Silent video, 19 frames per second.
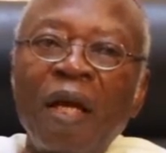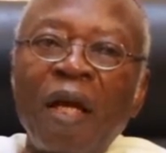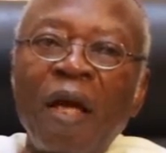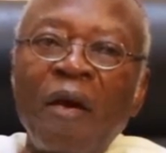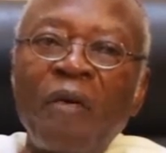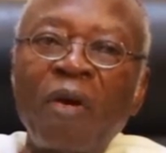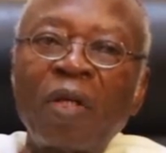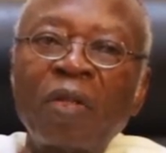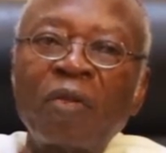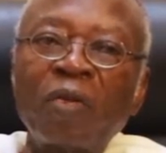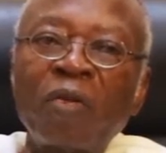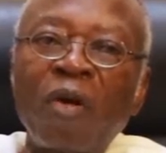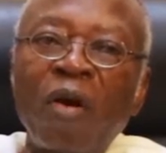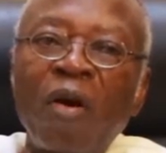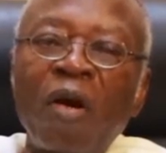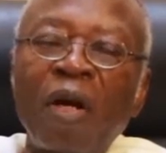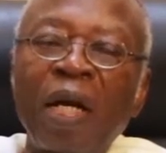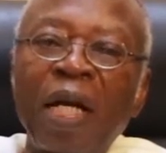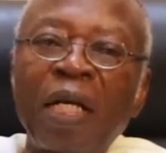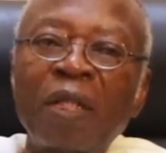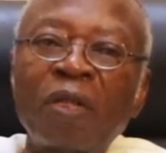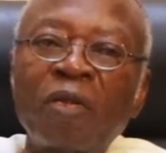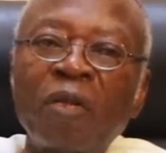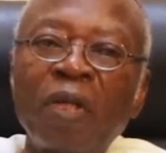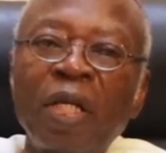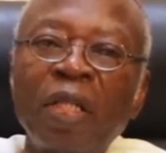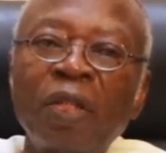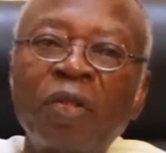I want to
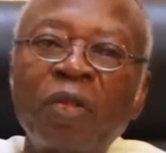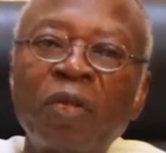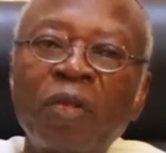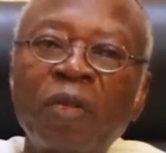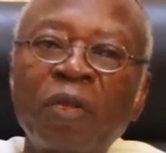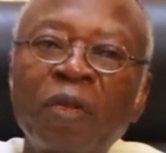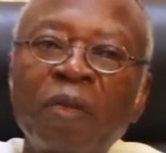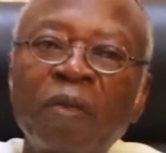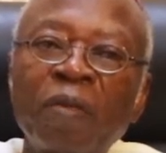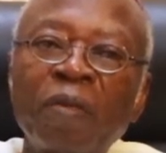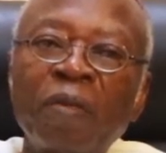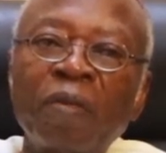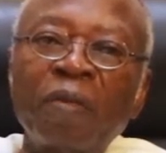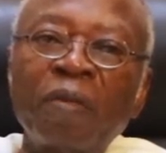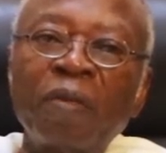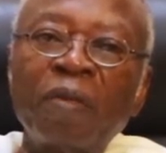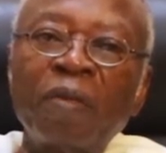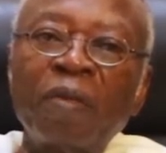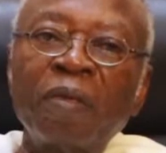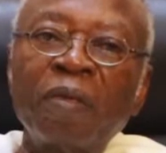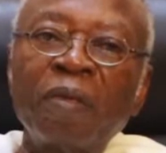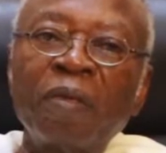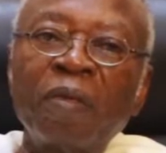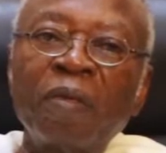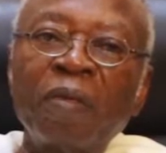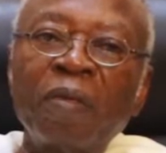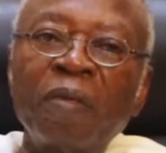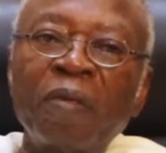congratulate you
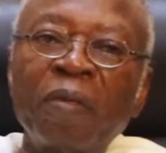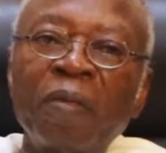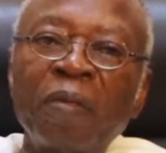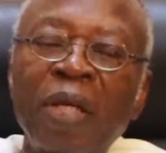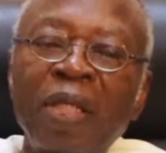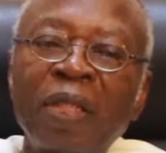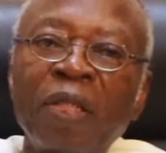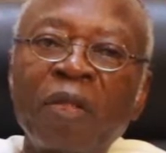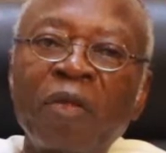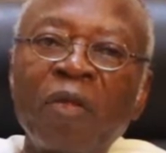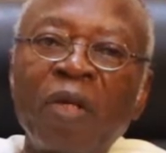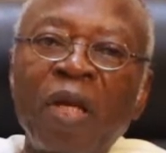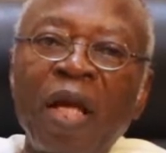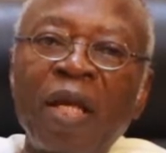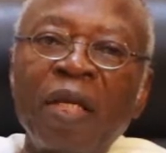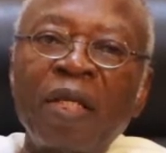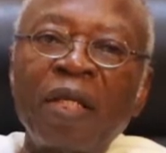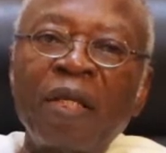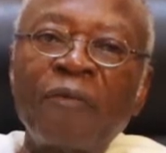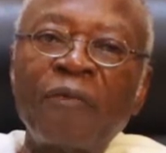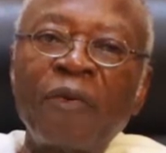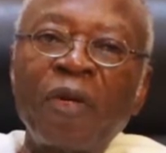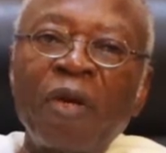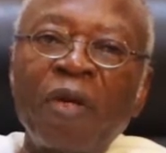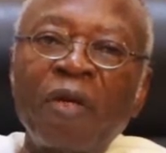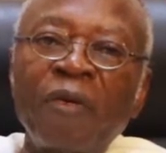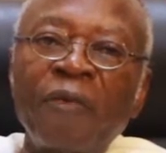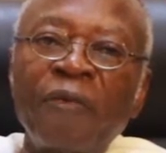particularly for
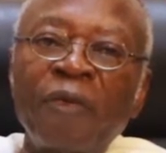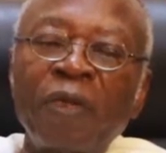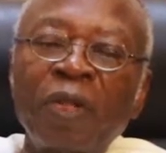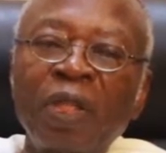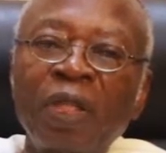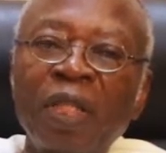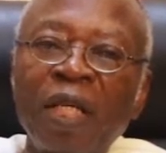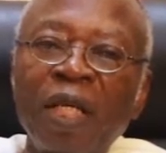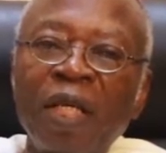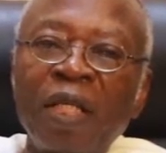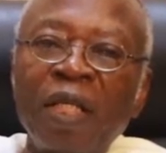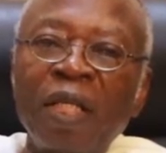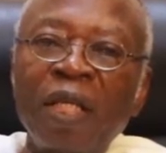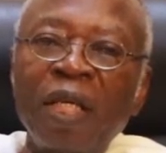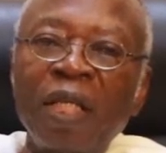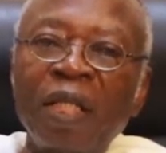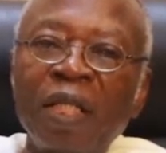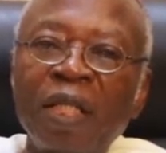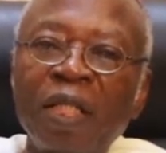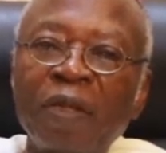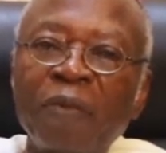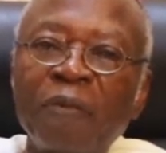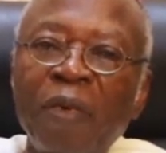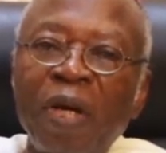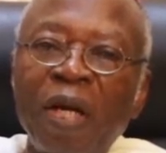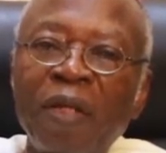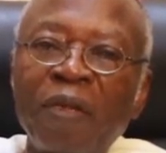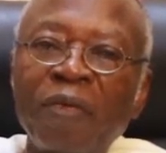your devotion in this
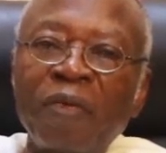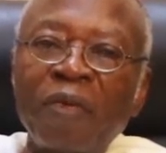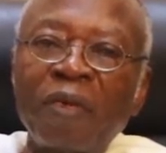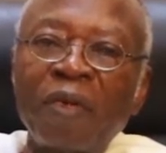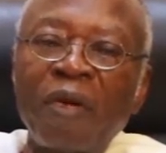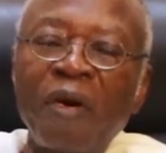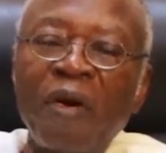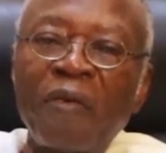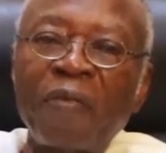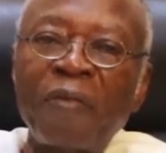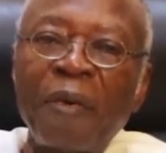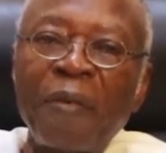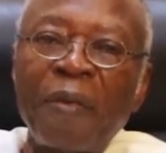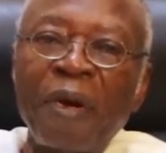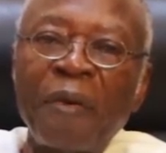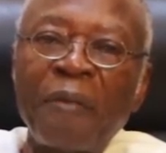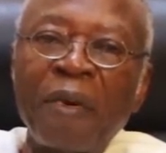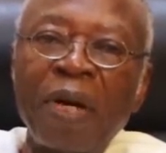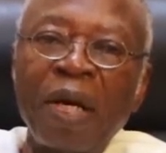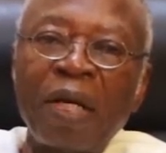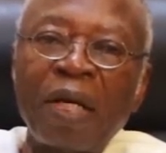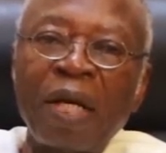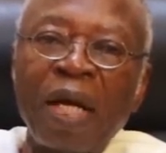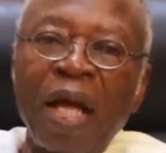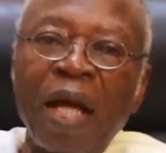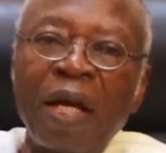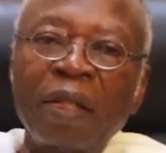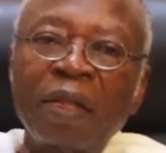month of Mama
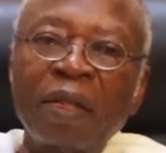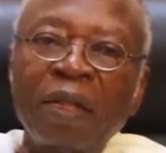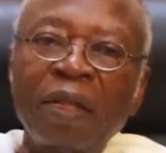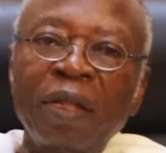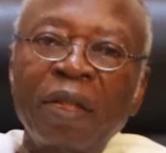Maria.